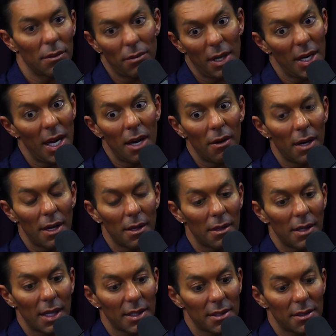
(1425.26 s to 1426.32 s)
Right now,
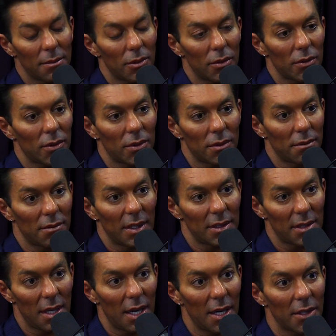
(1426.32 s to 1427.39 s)
that's
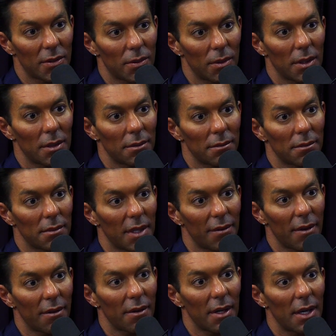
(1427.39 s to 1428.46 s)
the highest one
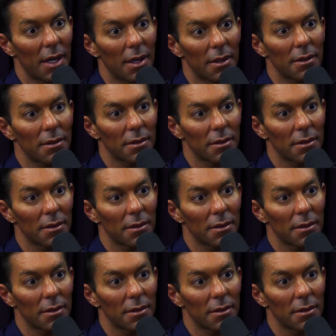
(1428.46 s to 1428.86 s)
I've ever had.